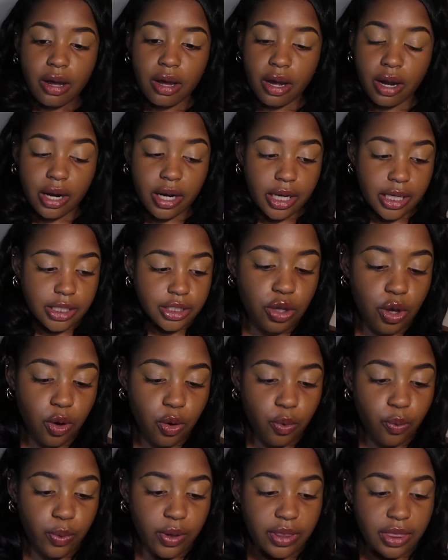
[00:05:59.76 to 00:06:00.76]
All right,
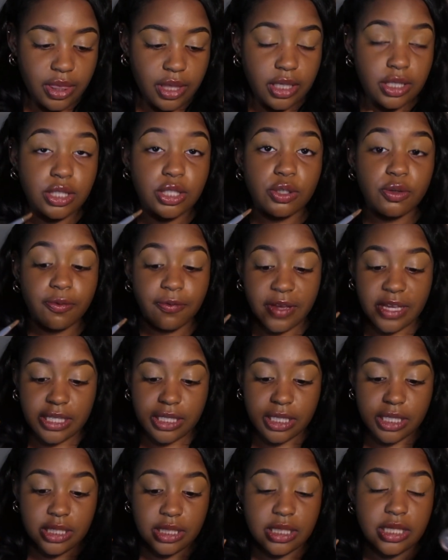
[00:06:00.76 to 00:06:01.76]
so with the Too
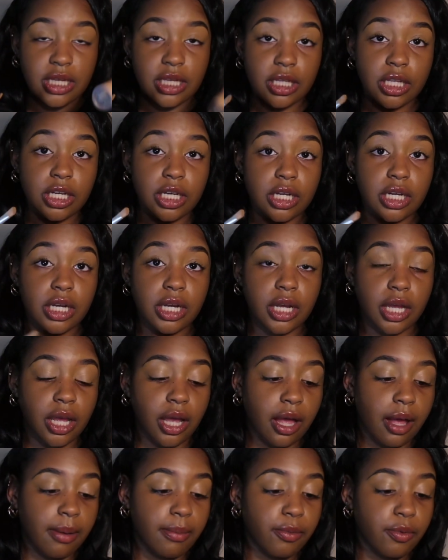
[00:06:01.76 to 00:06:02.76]
Faced concealer,
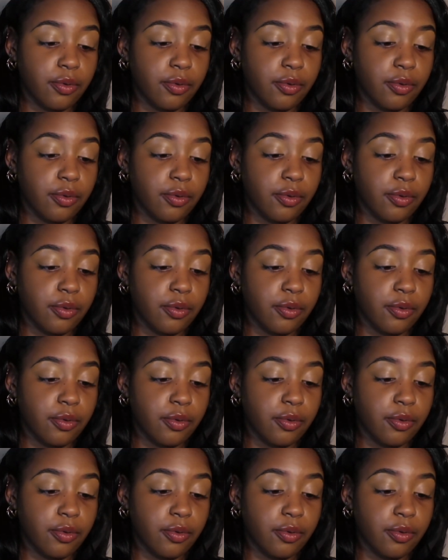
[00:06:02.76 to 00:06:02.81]
I'm